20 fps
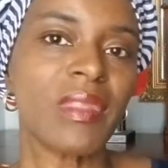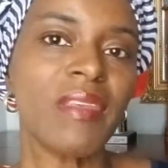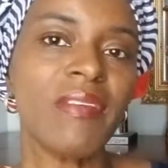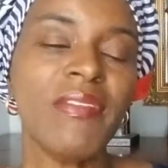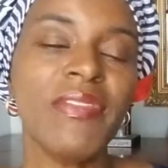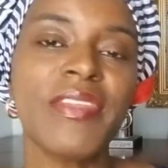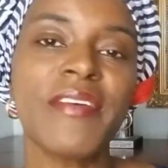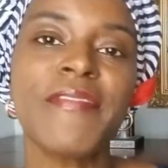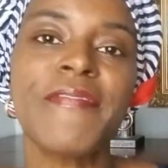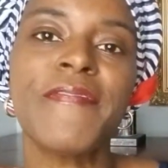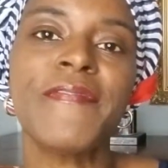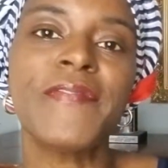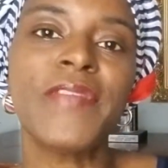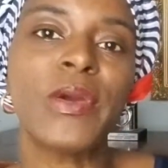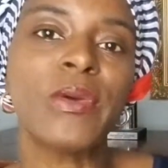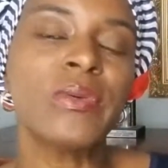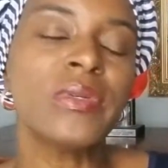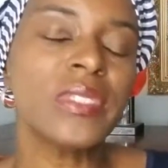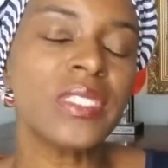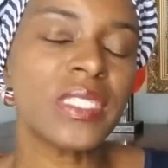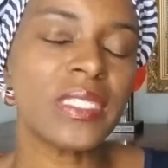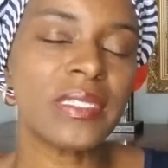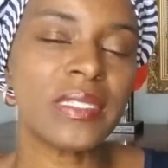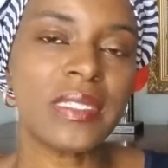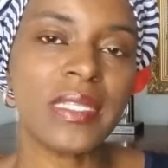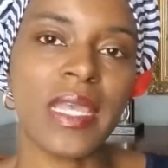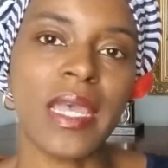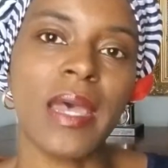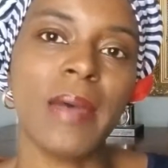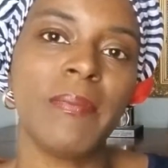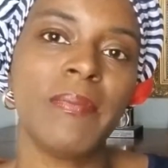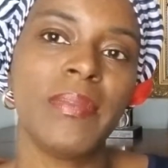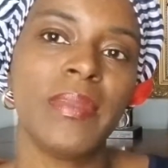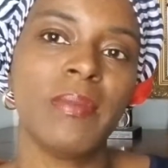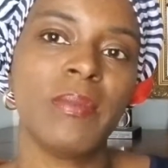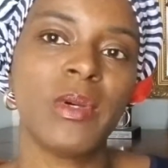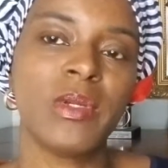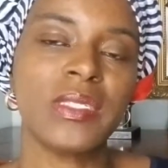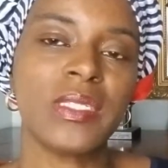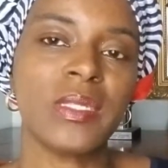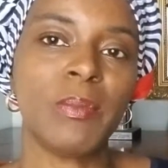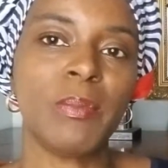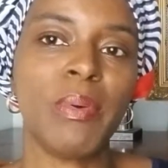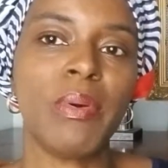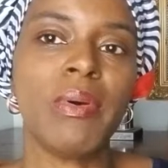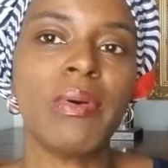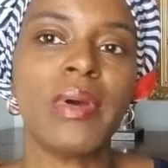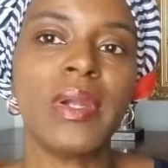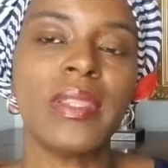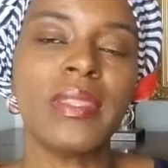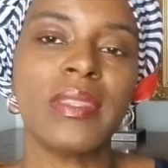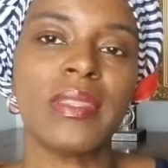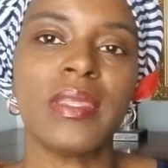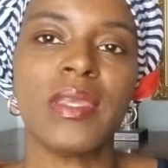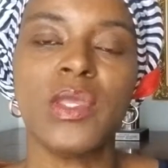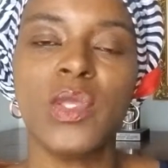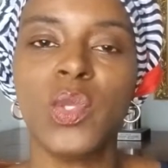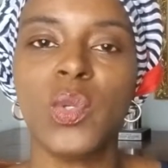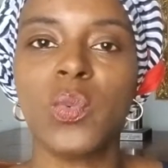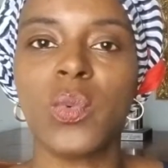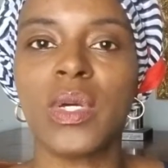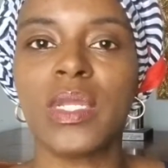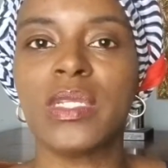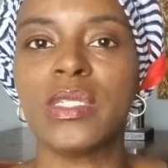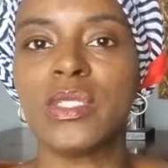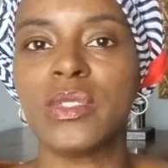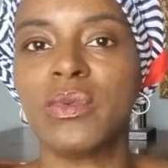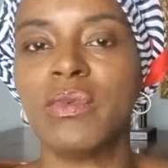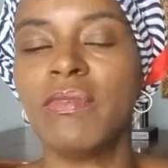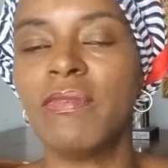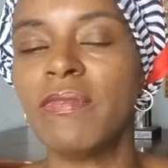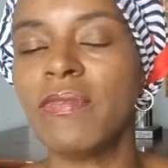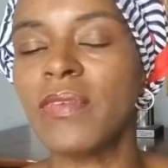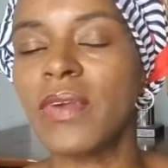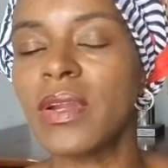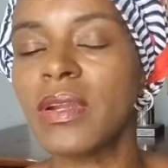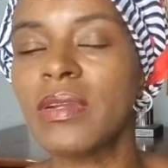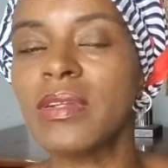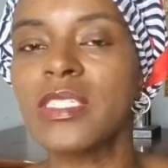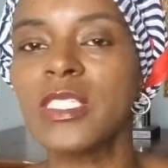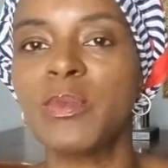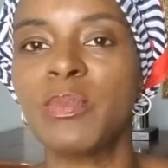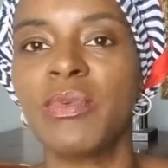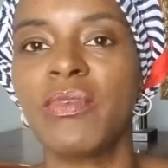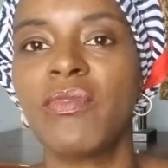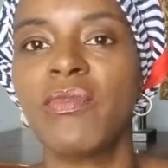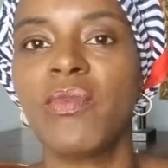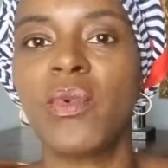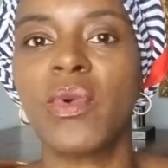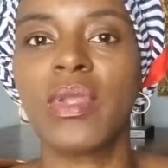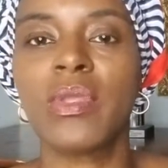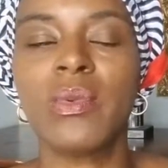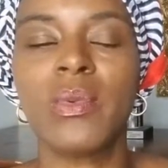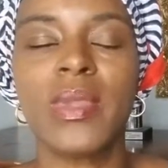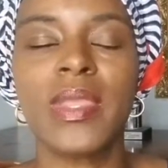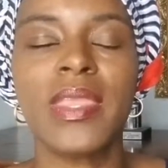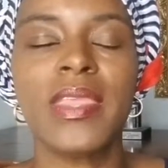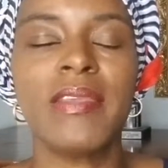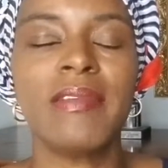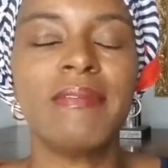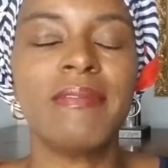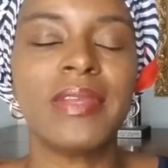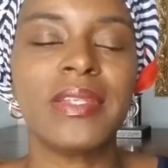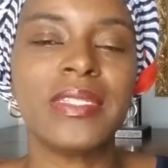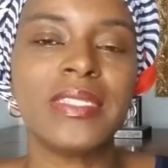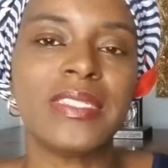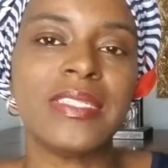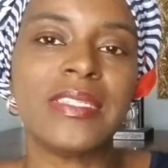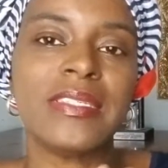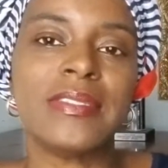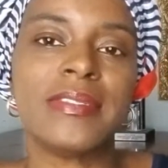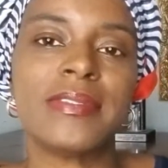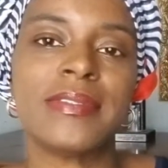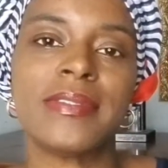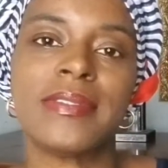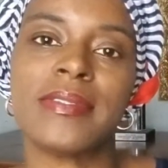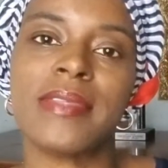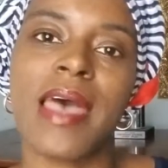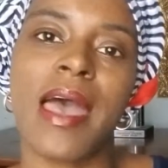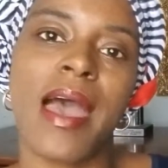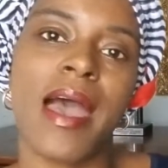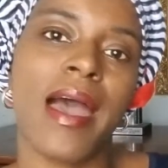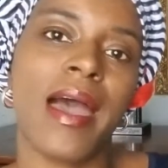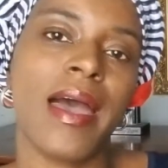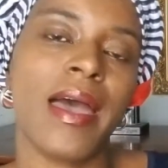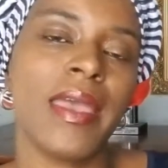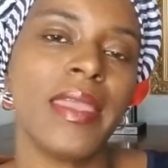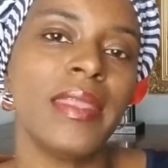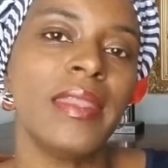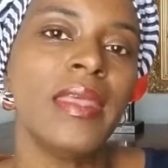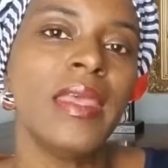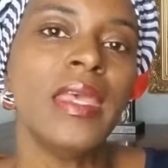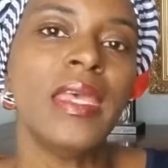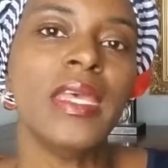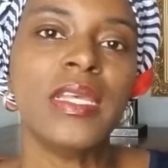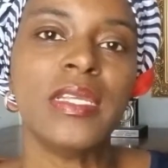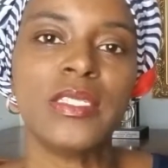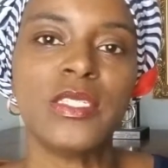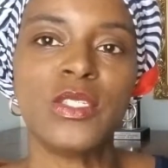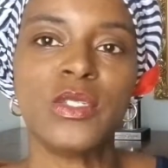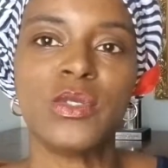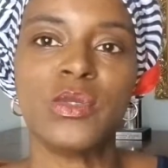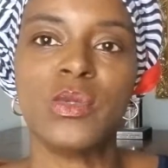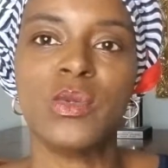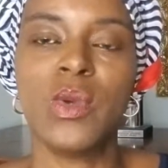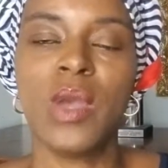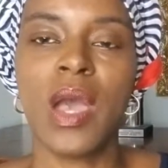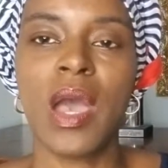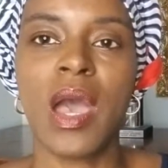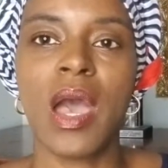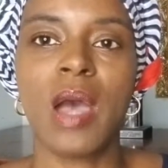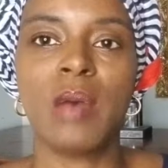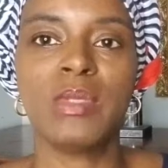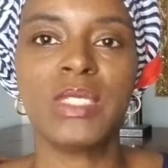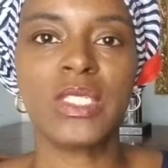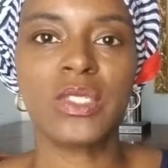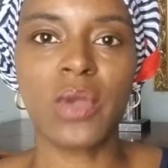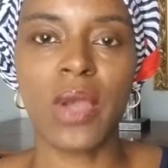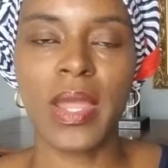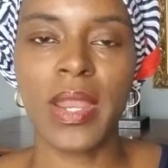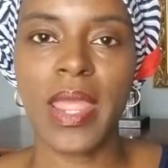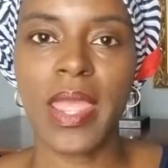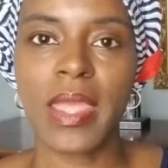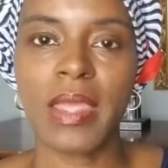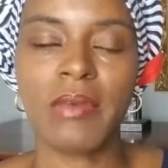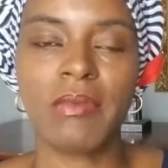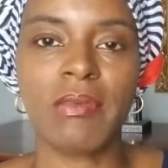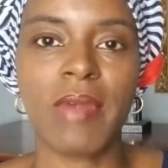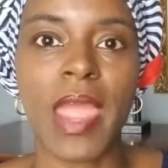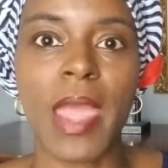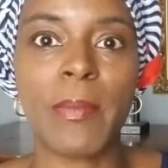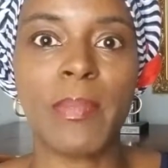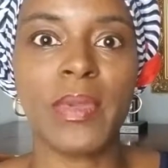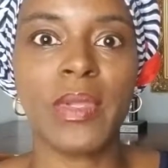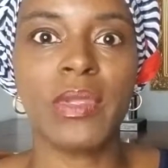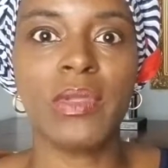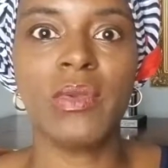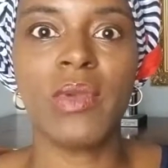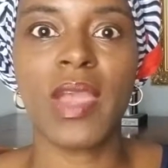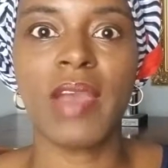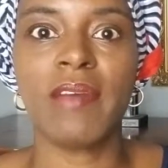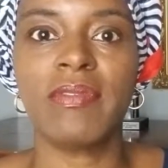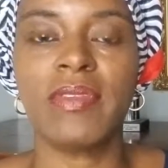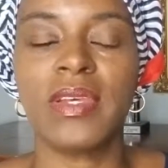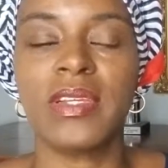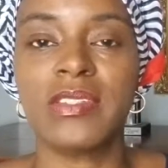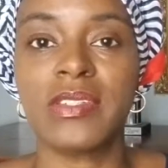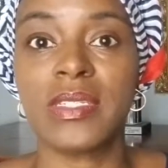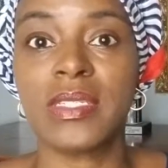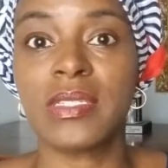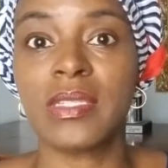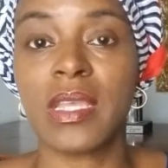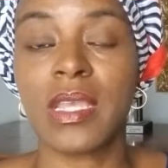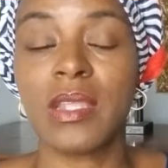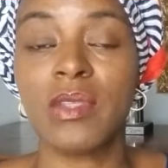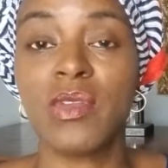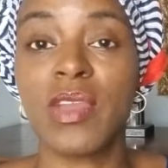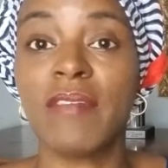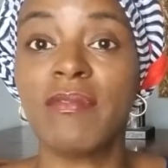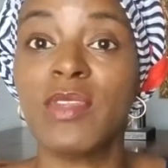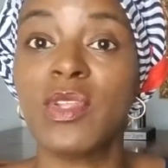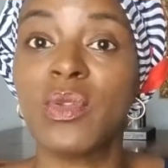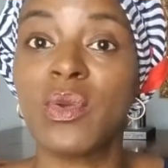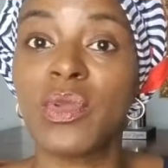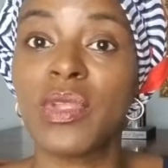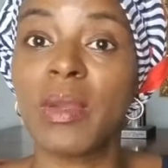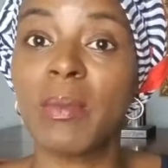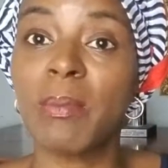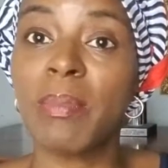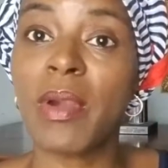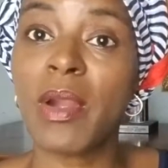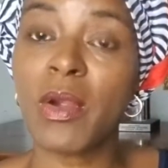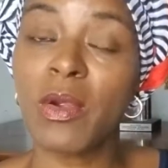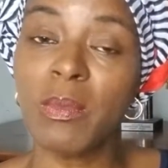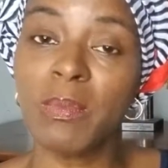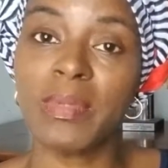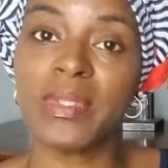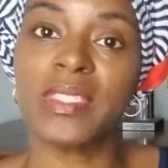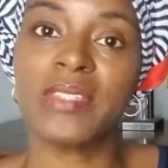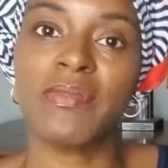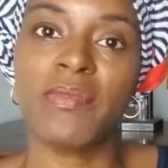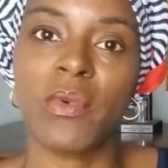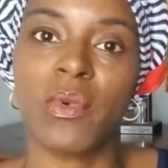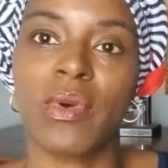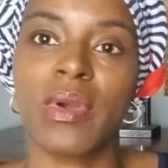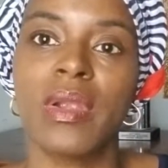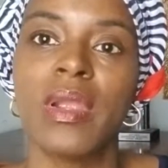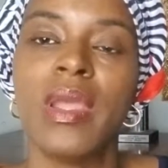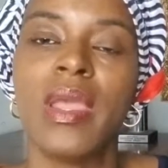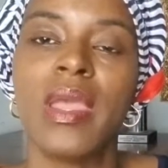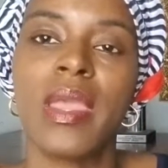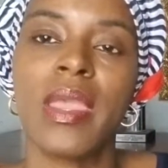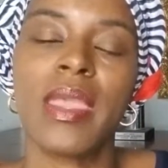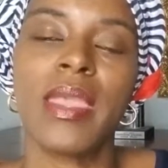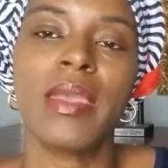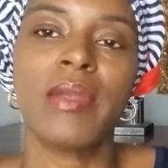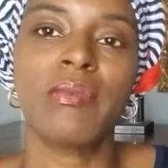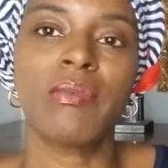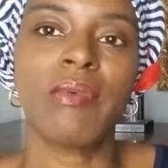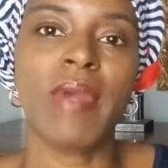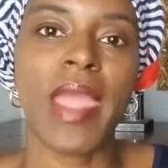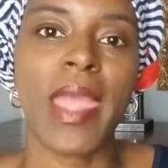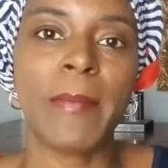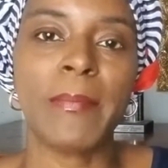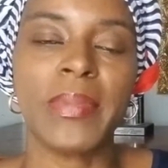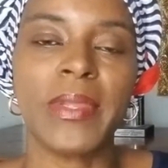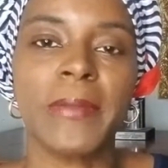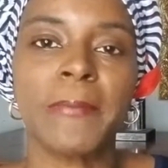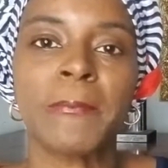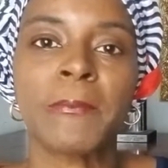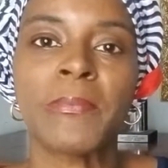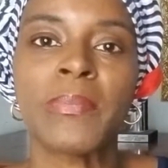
the first step, the most important thing you want to do first before you even decide to start head wrapping, you have to understand, you have to know your purpose for head wrapping.